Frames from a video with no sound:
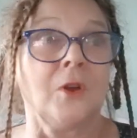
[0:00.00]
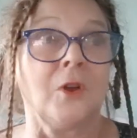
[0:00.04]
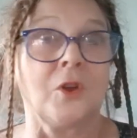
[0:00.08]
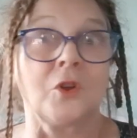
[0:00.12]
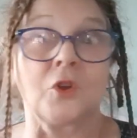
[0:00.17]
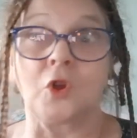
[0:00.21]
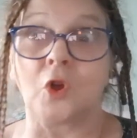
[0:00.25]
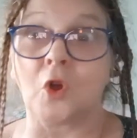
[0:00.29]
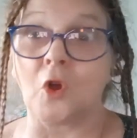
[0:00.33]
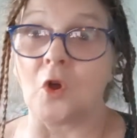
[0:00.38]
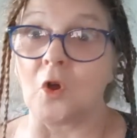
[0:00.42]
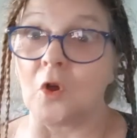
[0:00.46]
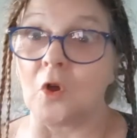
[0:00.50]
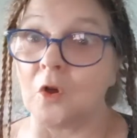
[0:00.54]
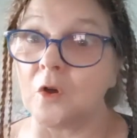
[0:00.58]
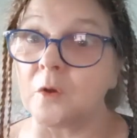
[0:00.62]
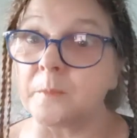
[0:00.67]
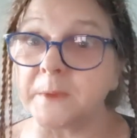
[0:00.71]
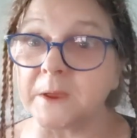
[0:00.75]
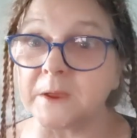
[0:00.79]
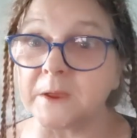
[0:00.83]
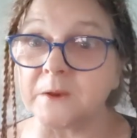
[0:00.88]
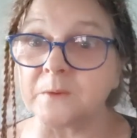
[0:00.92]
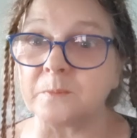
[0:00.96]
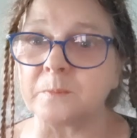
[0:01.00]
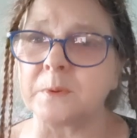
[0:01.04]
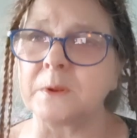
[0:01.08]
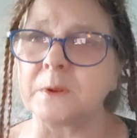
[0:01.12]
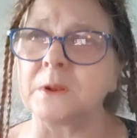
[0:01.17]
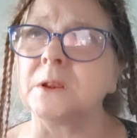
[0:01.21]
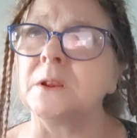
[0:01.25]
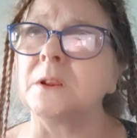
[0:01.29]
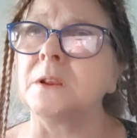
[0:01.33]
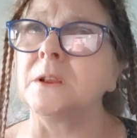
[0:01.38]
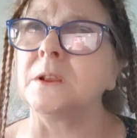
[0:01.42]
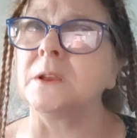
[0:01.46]
comment,
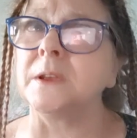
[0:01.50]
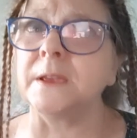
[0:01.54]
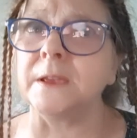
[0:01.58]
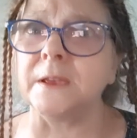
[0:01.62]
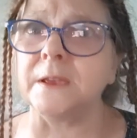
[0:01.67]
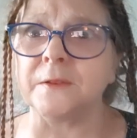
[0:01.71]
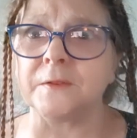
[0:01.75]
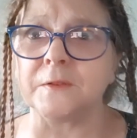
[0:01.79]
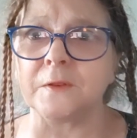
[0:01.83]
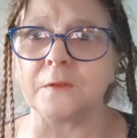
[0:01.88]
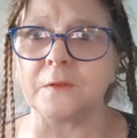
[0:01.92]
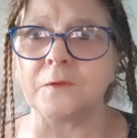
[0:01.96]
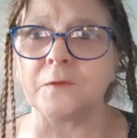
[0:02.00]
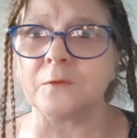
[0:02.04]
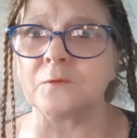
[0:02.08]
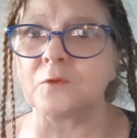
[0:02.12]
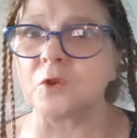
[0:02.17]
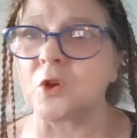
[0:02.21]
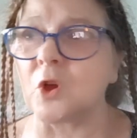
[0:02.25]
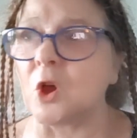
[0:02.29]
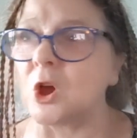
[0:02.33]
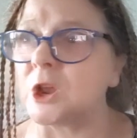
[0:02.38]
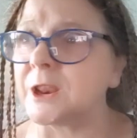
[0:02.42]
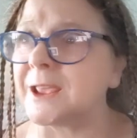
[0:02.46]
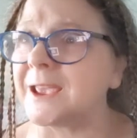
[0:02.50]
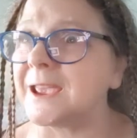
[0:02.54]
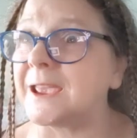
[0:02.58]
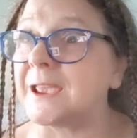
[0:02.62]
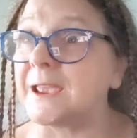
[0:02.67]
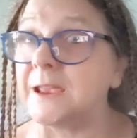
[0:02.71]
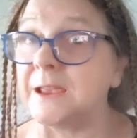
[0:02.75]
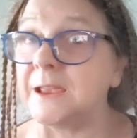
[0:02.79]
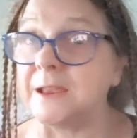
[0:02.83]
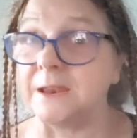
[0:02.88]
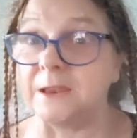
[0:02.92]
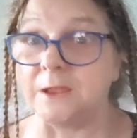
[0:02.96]
please, if you've got
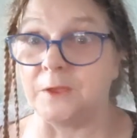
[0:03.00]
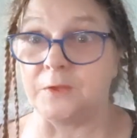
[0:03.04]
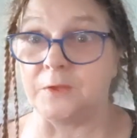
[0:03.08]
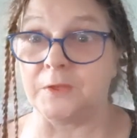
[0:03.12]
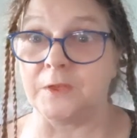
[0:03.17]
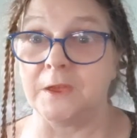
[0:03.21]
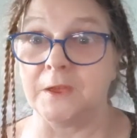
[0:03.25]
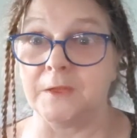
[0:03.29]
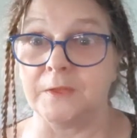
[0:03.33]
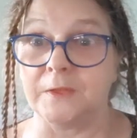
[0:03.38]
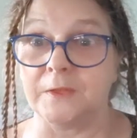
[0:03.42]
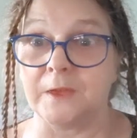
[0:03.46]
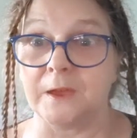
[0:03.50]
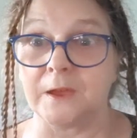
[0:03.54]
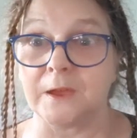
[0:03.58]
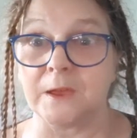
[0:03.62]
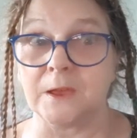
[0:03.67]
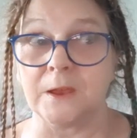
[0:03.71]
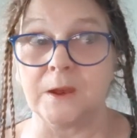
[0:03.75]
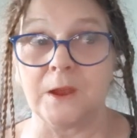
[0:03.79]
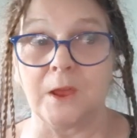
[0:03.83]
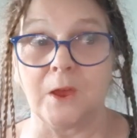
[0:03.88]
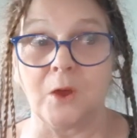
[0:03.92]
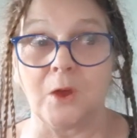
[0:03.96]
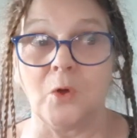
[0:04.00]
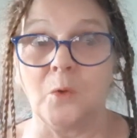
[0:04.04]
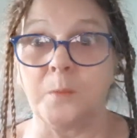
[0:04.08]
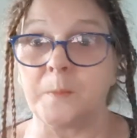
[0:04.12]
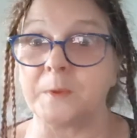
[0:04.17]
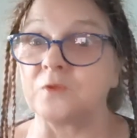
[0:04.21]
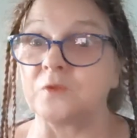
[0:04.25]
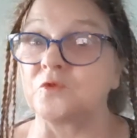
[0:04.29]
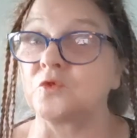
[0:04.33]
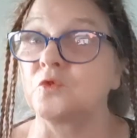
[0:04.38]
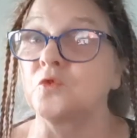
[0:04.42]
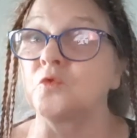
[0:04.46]
anything that can help
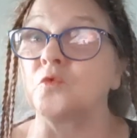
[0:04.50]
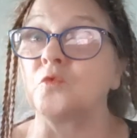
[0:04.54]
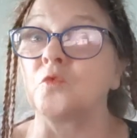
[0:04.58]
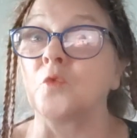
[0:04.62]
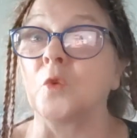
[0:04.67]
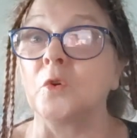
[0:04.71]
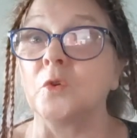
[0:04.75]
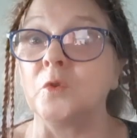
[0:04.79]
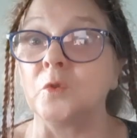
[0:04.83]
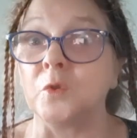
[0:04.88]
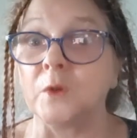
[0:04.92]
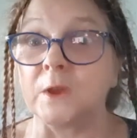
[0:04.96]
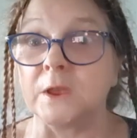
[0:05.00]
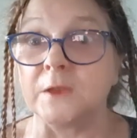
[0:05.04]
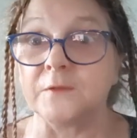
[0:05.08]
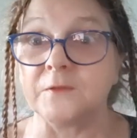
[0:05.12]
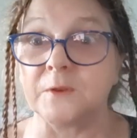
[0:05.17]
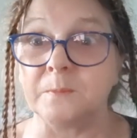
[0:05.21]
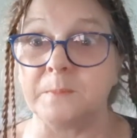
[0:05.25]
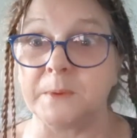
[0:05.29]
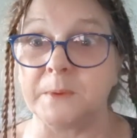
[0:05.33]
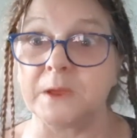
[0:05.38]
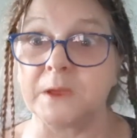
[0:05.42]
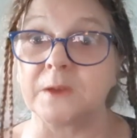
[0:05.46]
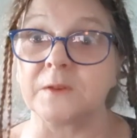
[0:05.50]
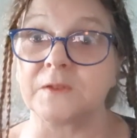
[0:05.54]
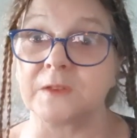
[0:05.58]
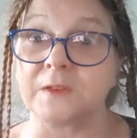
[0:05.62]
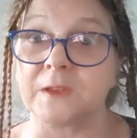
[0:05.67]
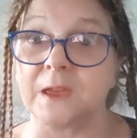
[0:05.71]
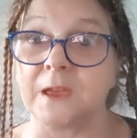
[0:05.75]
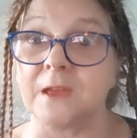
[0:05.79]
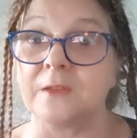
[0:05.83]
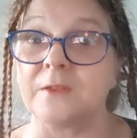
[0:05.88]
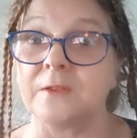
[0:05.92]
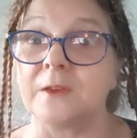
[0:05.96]
us grow even bigger
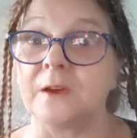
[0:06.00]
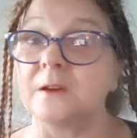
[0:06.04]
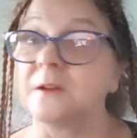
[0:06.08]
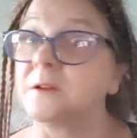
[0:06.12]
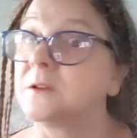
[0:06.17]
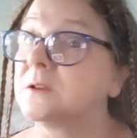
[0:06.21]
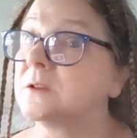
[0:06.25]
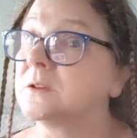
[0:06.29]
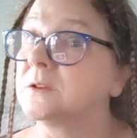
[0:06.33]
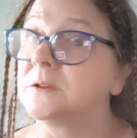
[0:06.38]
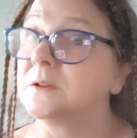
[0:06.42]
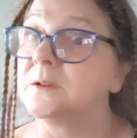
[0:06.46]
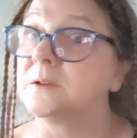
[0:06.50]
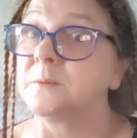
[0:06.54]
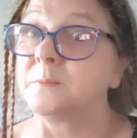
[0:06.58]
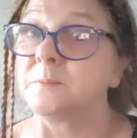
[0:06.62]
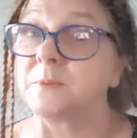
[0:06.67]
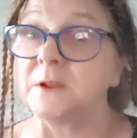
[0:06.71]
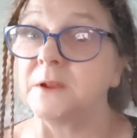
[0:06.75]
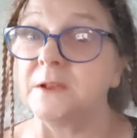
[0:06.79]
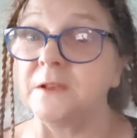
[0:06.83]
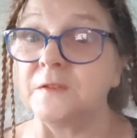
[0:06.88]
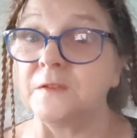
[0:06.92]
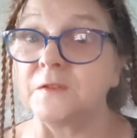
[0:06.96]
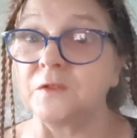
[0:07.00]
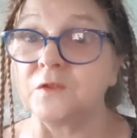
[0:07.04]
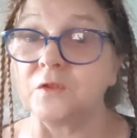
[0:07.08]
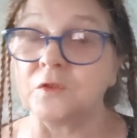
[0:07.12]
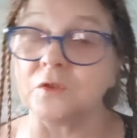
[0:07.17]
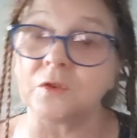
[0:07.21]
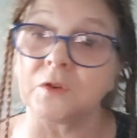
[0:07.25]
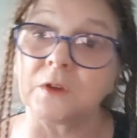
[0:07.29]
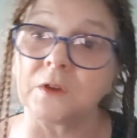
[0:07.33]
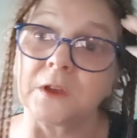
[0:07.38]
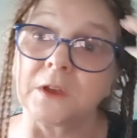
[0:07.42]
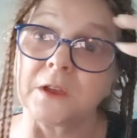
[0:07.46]
together, please
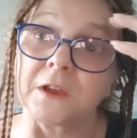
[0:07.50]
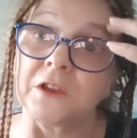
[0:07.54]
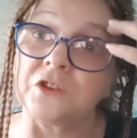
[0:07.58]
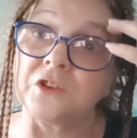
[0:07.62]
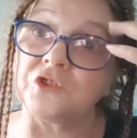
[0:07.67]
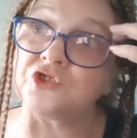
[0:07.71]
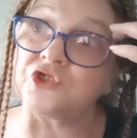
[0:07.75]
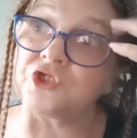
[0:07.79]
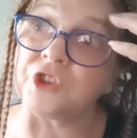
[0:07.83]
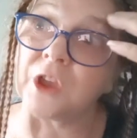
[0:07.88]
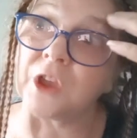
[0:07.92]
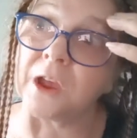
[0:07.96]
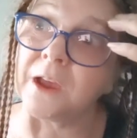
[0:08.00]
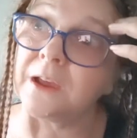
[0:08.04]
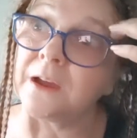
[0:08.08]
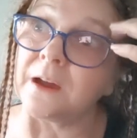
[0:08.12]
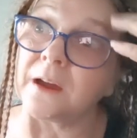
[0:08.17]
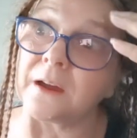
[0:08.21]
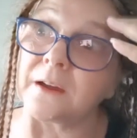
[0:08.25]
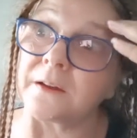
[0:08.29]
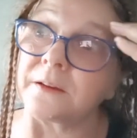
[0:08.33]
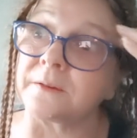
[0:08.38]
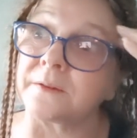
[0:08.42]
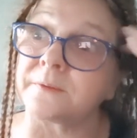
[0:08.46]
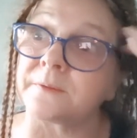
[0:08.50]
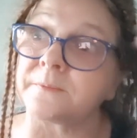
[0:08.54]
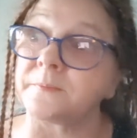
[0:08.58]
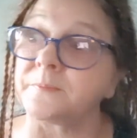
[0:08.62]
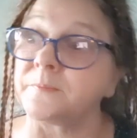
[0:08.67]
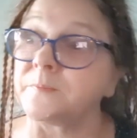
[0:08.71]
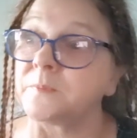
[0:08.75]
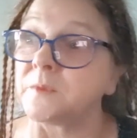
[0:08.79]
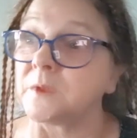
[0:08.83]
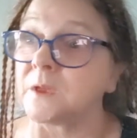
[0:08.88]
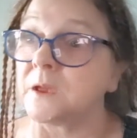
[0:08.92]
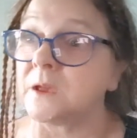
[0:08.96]
do. Share.
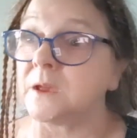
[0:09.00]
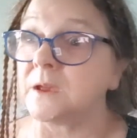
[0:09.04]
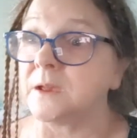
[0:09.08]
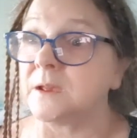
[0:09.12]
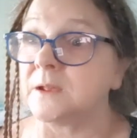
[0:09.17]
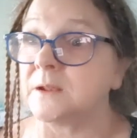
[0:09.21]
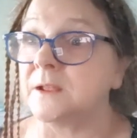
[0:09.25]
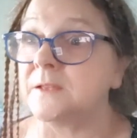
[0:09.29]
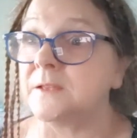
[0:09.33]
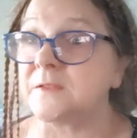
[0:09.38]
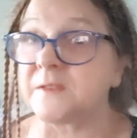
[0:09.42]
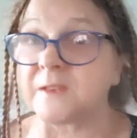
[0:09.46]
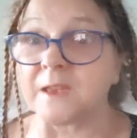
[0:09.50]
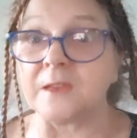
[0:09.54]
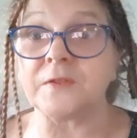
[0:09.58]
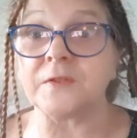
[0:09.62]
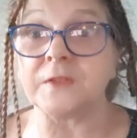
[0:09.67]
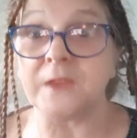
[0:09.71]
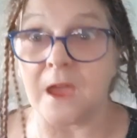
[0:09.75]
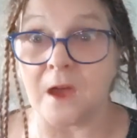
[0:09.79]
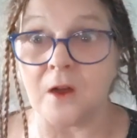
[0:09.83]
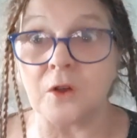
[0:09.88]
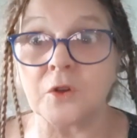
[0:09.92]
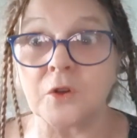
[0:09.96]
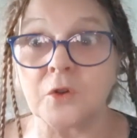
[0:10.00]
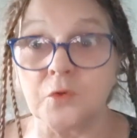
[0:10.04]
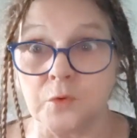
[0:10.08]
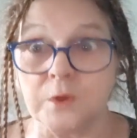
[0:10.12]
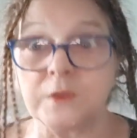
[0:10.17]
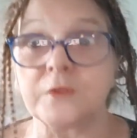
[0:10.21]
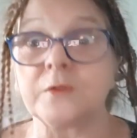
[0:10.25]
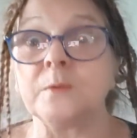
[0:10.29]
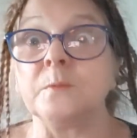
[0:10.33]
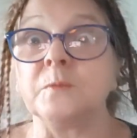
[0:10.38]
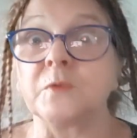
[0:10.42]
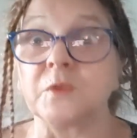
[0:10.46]
Let's get the
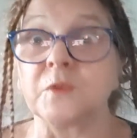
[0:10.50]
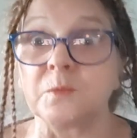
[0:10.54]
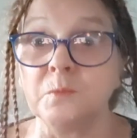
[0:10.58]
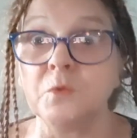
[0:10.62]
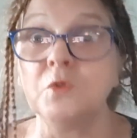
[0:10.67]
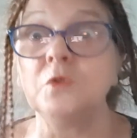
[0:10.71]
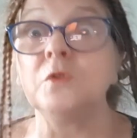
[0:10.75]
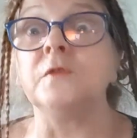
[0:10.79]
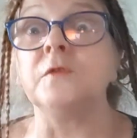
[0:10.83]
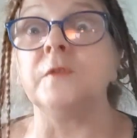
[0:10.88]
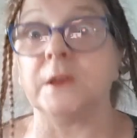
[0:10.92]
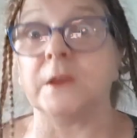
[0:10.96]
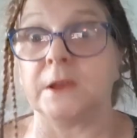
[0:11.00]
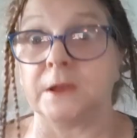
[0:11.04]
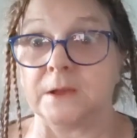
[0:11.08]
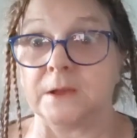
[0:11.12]
algorithms moving